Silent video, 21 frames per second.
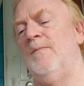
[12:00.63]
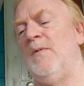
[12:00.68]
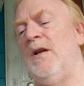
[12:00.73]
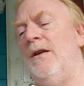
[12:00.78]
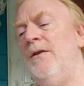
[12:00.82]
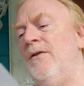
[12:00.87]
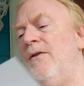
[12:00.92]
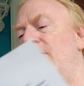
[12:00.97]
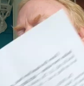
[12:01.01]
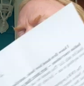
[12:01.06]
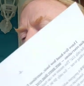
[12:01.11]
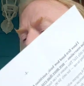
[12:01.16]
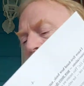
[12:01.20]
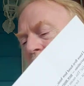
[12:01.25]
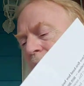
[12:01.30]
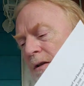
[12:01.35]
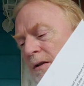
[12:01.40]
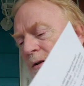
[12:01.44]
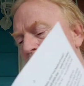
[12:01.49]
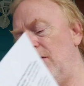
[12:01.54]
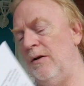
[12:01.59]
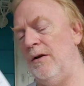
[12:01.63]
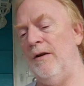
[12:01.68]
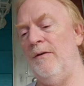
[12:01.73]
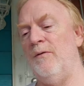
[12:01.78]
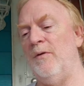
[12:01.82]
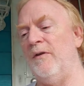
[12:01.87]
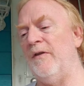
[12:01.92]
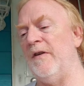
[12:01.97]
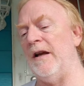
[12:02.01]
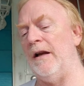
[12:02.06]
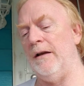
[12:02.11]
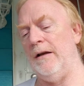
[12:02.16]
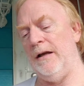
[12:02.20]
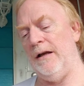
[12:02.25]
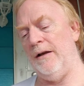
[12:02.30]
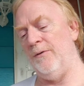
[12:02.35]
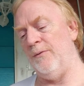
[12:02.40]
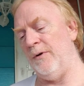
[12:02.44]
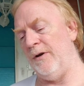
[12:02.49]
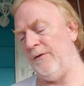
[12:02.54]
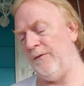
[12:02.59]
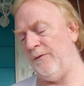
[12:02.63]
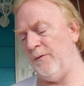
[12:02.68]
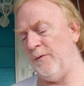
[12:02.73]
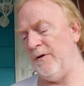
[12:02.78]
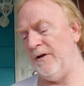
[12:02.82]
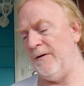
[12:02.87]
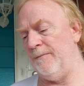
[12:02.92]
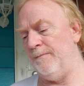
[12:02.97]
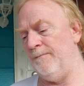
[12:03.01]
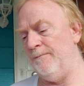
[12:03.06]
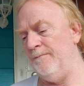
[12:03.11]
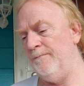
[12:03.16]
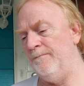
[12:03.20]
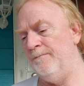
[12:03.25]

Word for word: let's see if we've got an address for them.